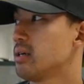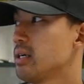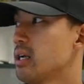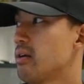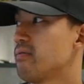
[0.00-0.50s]

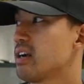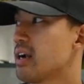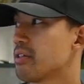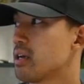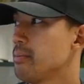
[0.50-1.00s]
you know, figure
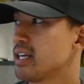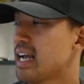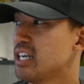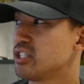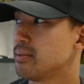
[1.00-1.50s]
out the
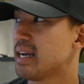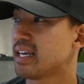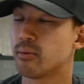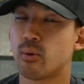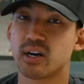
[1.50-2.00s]
communication, make
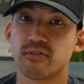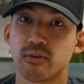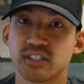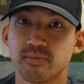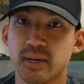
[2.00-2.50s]
it a
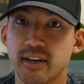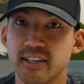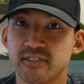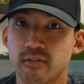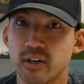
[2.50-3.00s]
wonderful
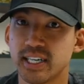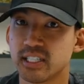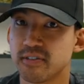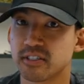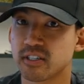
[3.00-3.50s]
experience for
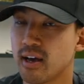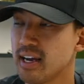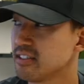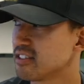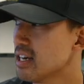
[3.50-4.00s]
each of his
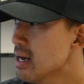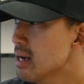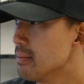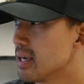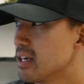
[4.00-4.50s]
clients
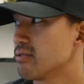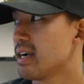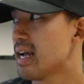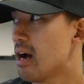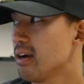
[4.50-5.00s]
because
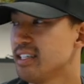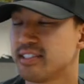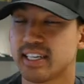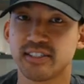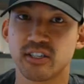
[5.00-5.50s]
right now he
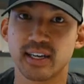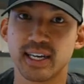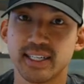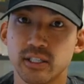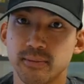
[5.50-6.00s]
said he's not
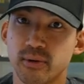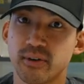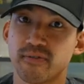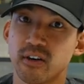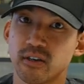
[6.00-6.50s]
getting too many
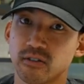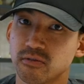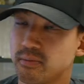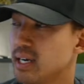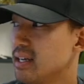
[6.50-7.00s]
referrals,
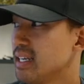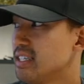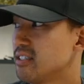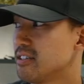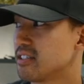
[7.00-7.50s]
but
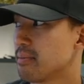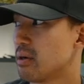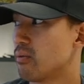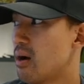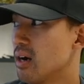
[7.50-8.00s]
he's doing something
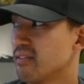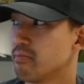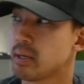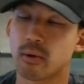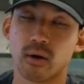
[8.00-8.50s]
wrong if
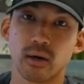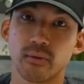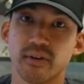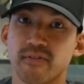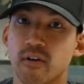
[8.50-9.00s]
people aren't
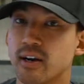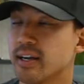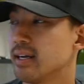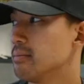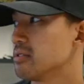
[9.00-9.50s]

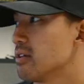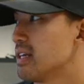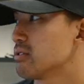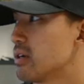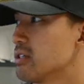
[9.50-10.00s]
referring him. So
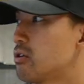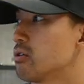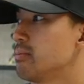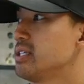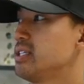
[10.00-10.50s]
that's what I told
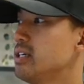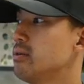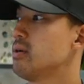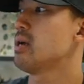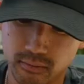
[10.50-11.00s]
him to
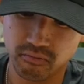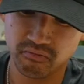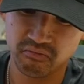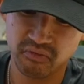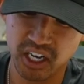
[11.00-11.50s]
do
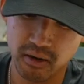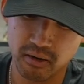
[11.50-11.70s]
yeah,